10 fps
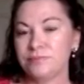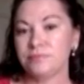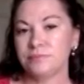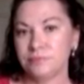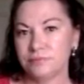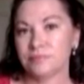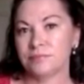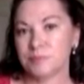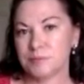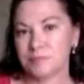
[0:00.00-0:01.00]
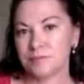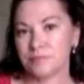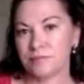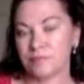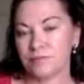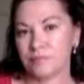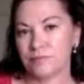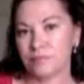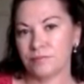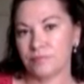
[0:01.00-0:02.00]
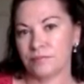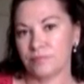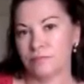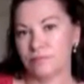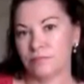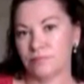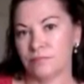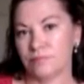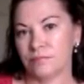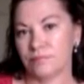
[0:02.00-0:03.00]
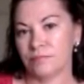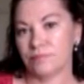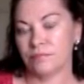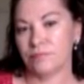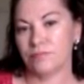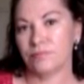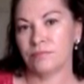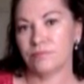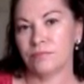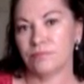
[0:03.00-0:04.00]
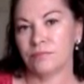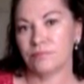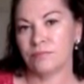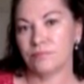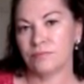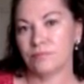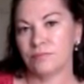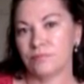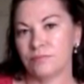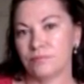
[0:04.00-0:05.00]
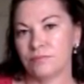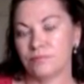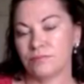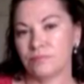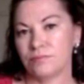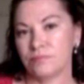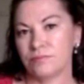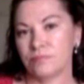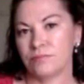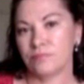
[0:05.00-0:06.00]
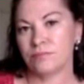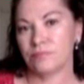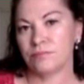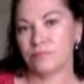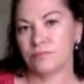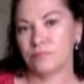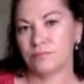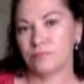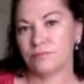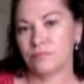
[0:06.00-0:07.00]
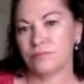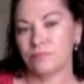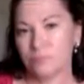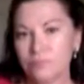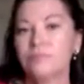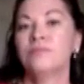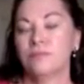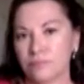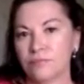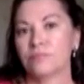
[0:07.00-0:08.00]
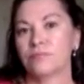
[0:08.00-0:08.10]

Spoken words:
The person shown says nothing.